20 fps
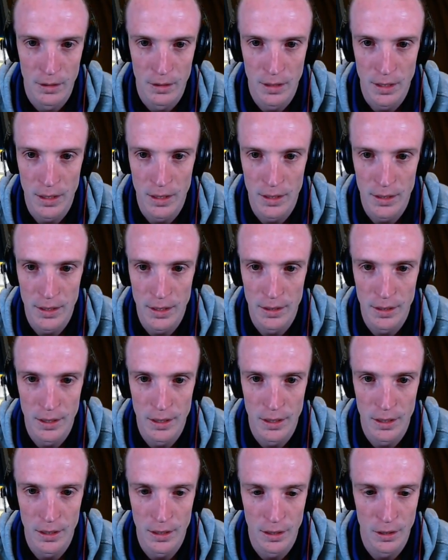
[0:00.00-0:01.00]
The
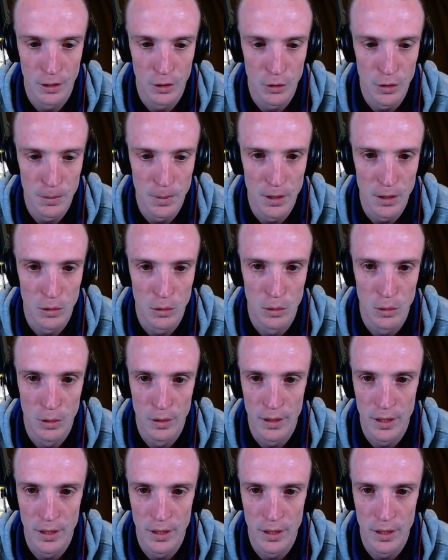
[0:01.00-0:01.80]
Cynthia and Guzma, or